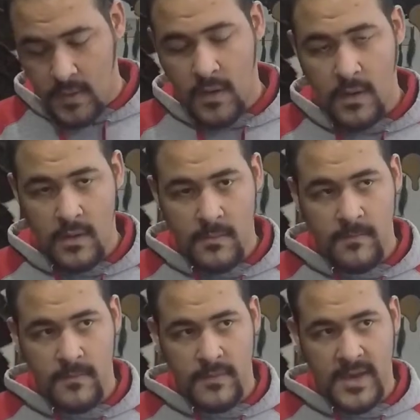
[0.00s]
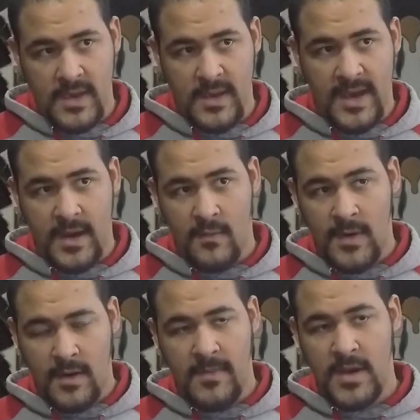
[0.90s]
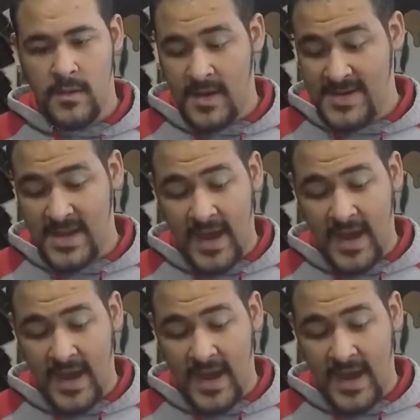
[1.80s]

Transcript: call that I can recommend you guys.